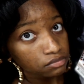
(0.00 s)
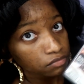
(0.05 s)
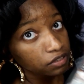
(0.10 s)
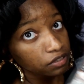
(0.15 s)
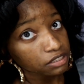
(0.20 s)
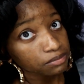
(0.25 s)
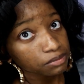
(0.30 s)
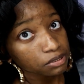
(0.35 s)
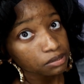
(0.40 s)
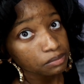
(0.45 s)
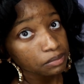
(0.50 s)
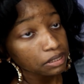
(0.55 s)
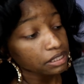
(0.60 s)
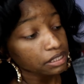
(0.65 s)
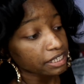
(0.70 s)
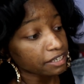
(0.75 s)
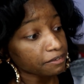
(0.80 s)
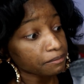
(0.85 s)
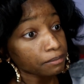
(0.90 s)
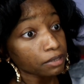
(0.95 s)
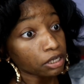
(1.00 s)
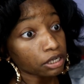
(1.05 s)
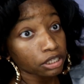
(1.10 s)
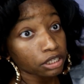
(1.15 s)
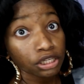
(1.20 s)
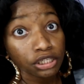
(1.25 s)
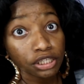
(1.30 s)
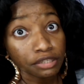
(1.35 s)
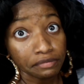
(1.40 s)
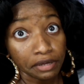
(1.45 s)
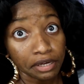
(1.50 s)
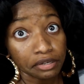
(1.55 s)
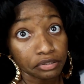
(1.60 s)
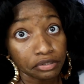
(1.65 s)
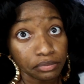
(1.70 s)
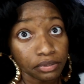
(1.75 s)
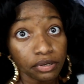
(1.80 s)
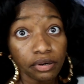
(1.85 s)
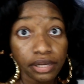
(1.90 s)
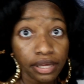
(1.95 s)
Place me smelling like a, a, cookie
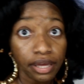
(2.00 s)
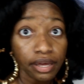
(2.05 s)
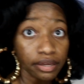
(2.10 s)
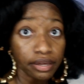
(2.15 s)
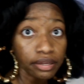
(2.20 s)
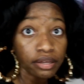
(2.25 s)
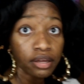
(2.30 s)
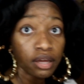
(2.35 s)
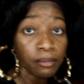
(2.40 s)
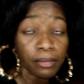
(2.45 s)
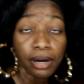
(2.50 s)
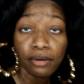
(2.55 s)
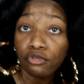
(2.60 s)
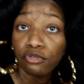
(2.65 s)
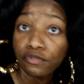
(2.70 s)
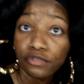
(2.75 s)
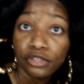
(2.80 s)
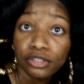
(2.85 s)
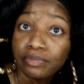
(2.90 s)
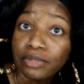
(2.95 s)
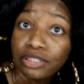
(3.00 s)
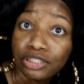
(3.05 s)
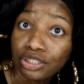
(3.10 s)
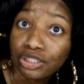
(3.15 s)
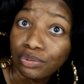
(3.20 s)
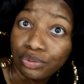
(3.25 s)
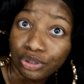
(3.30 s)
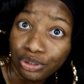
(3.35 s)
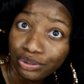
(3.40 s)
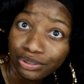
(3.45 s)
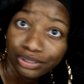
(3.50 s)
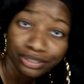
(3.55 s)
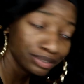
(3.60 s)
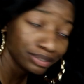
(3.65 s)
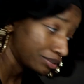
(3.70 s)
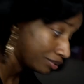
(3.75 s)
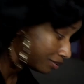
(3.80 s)
factory, okay? My room feed smells so good.